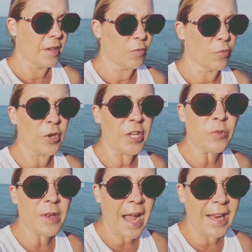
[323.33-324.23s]

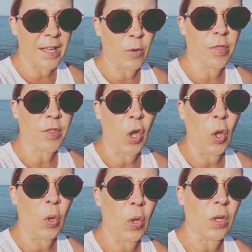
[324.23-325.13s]
reuniting with the
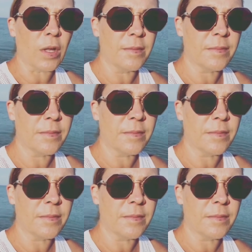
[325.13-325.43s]
whole,